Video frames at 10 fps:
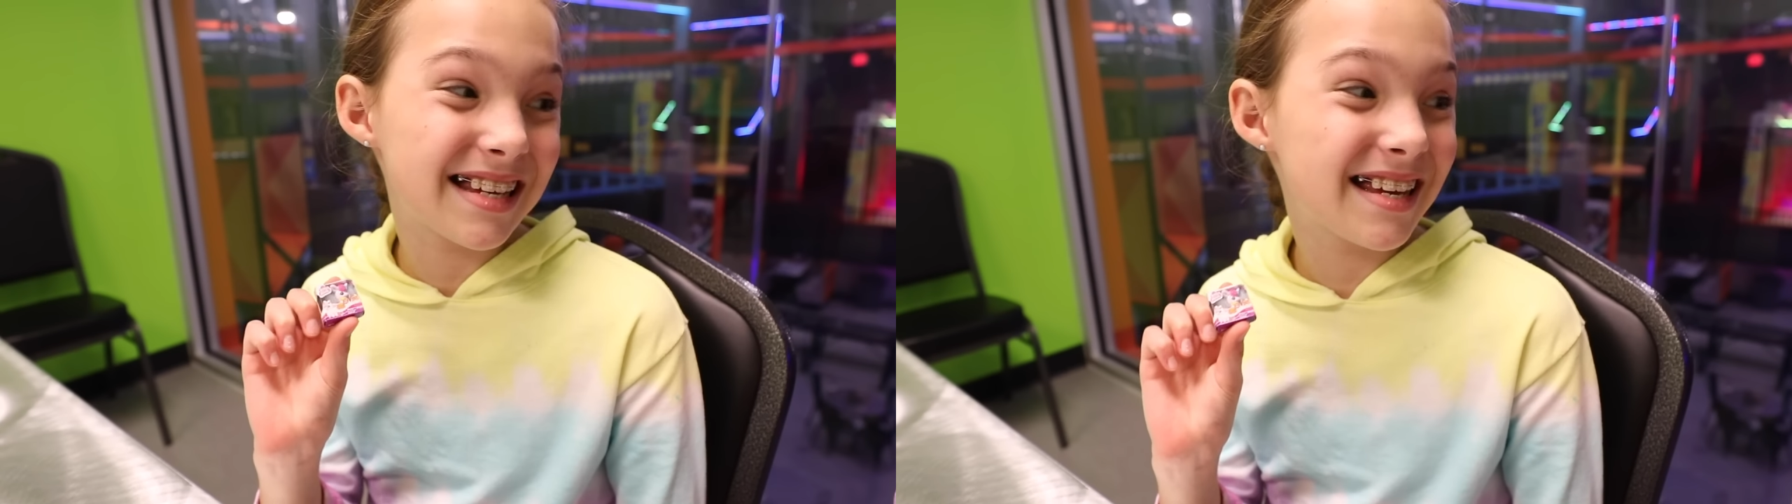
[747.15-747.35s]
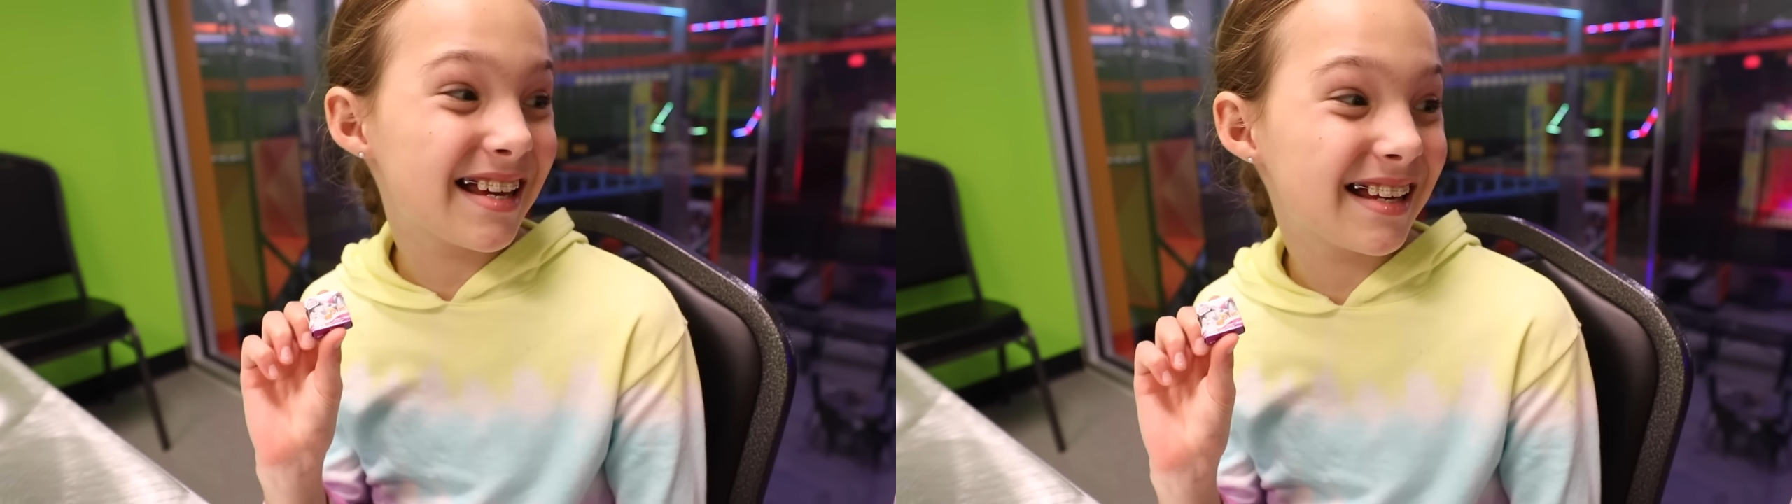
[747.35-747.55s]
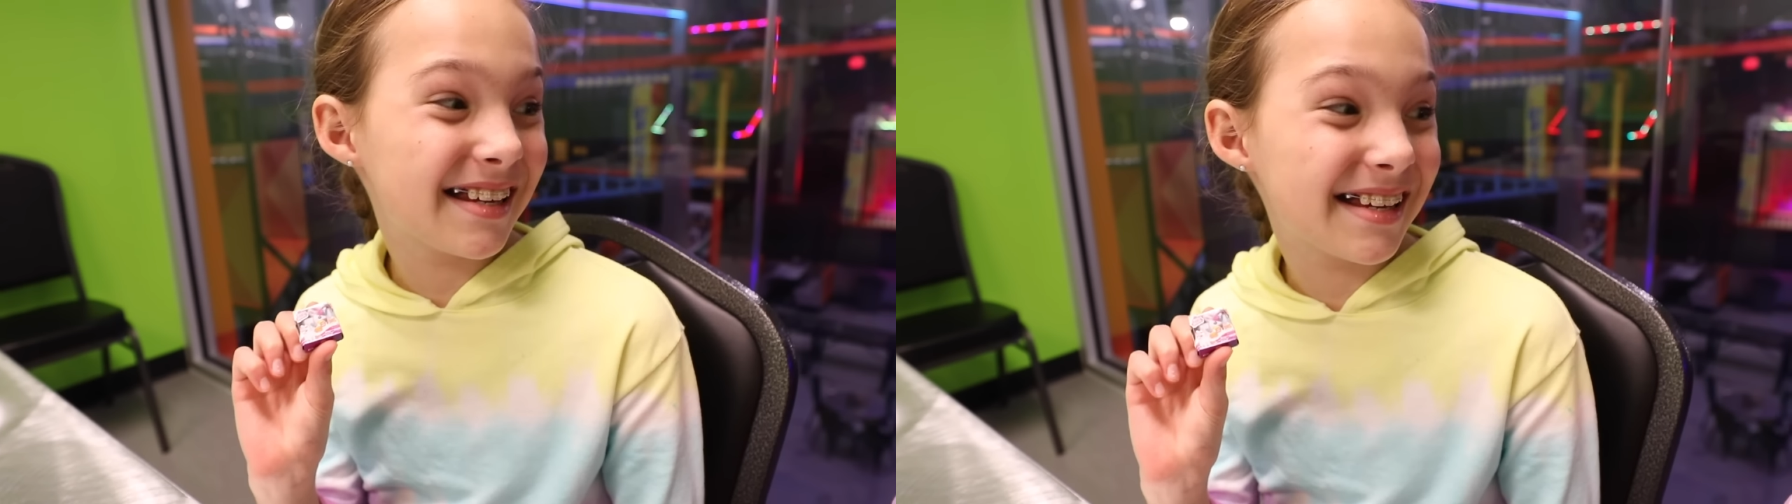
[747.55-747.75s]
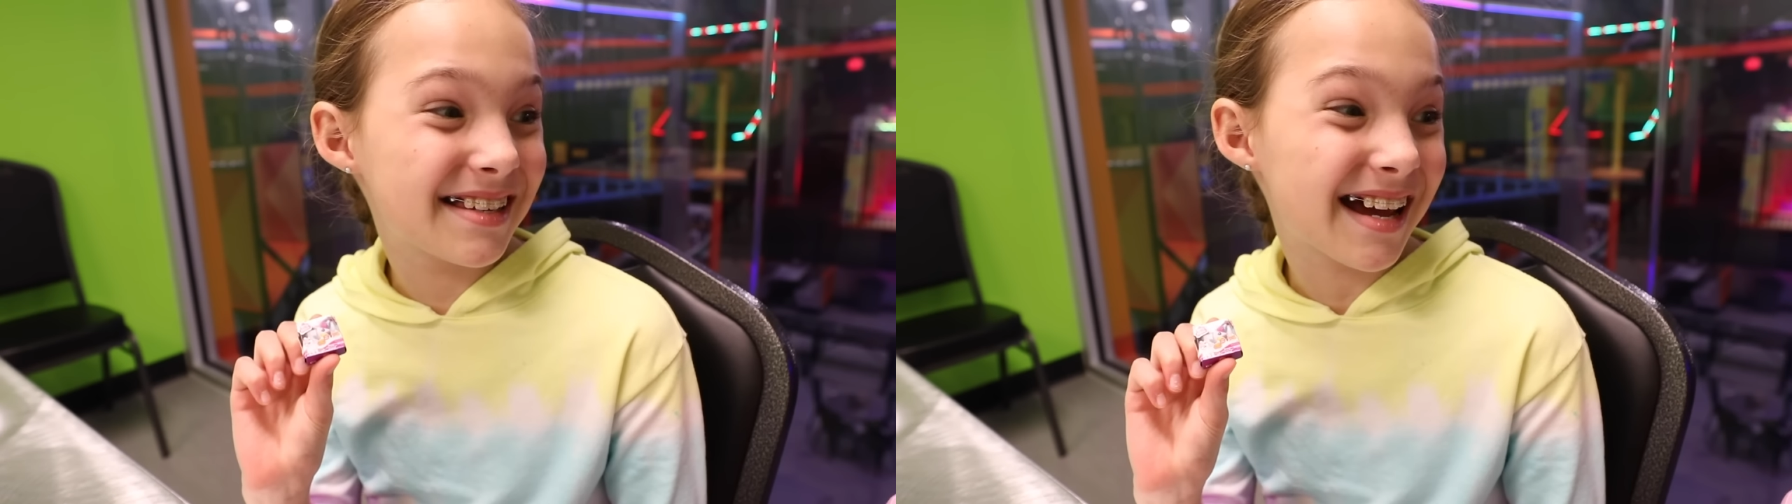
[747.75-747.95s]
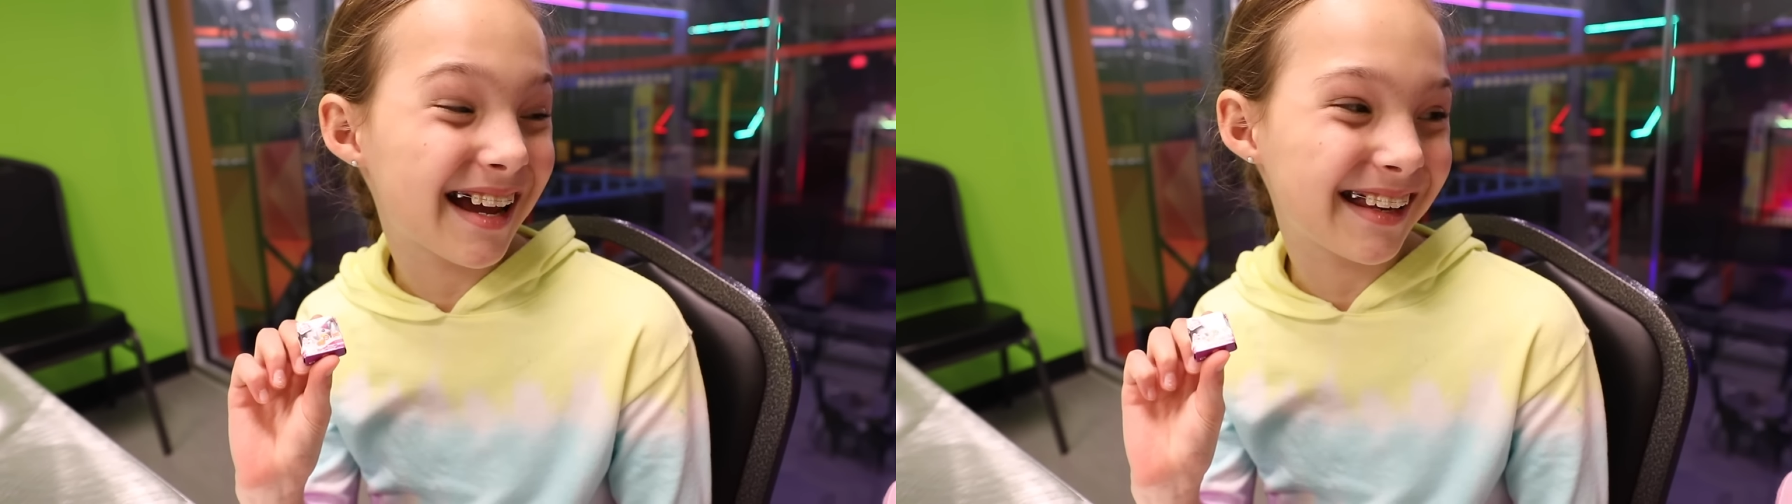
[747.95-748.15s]
teeny
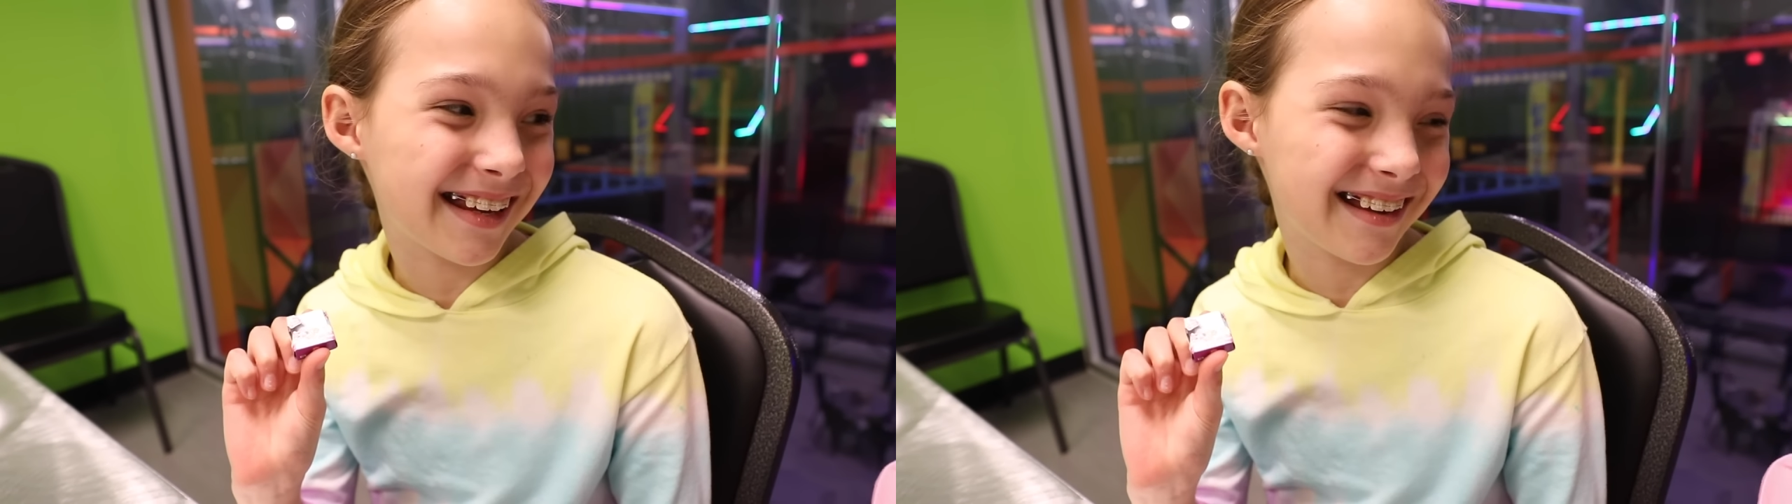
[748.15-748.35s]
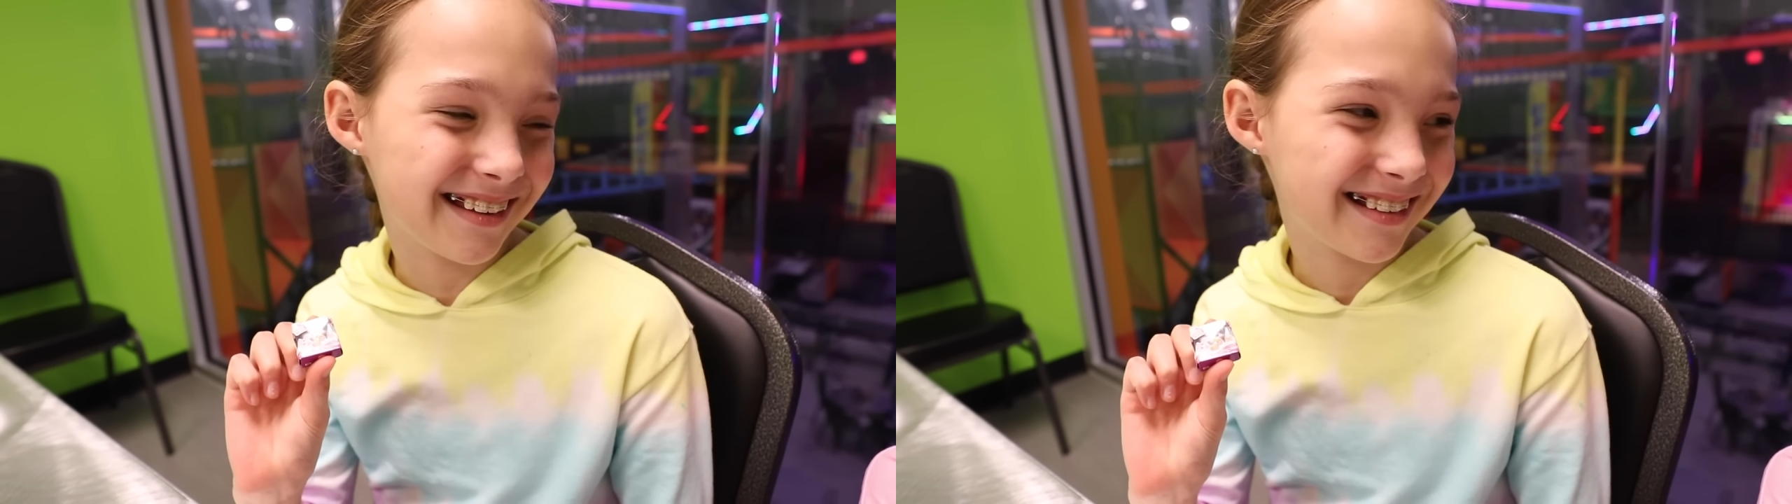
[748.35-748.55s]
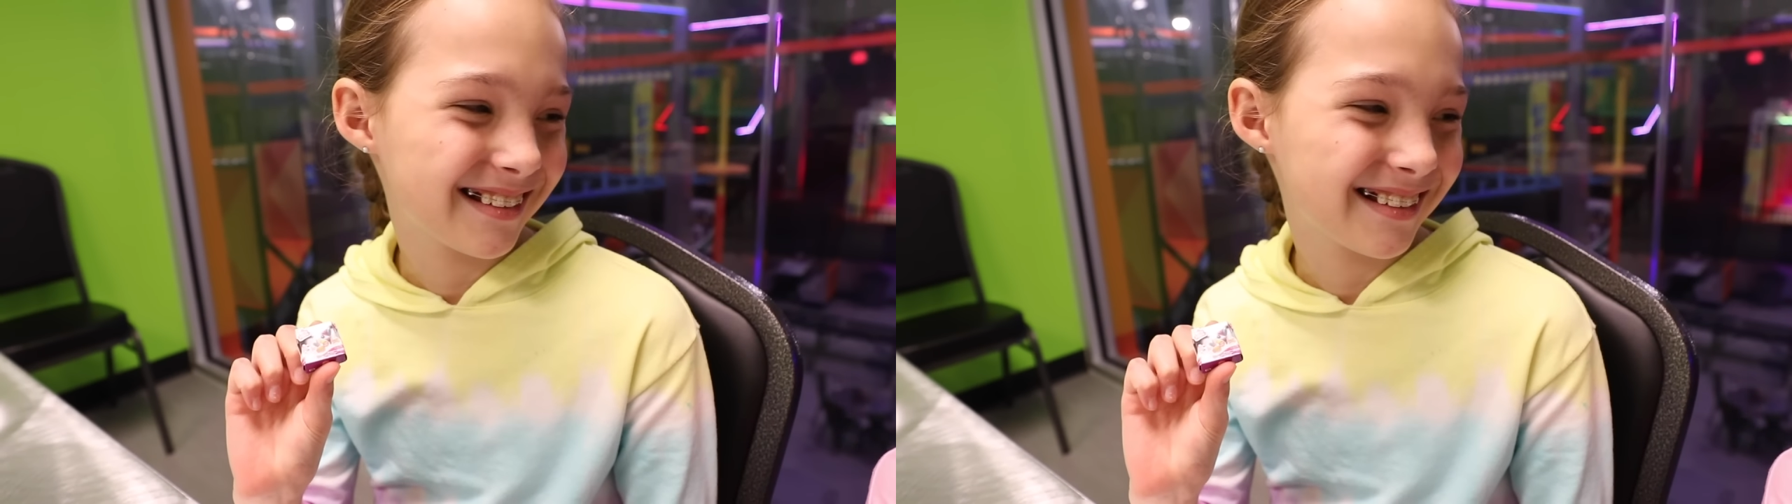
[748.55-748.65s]
tiny.